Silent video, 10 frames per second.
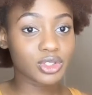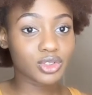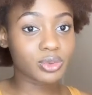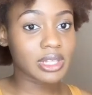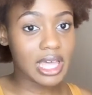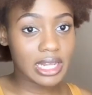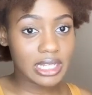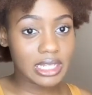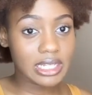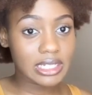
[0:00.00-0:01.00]
do a lot of
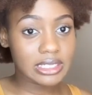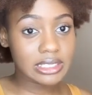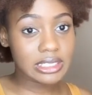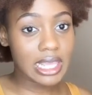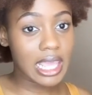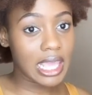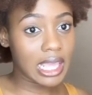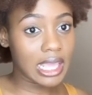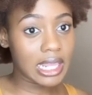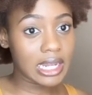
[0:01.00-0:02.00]
things
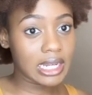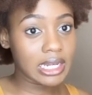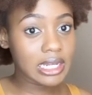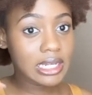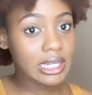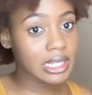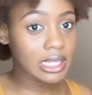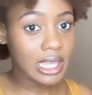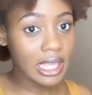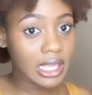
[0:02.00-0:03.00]
and
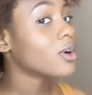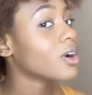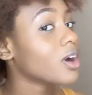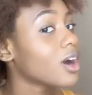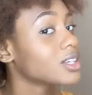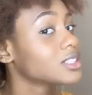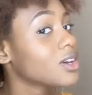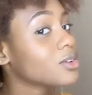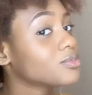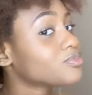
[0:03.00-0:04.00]
yeah also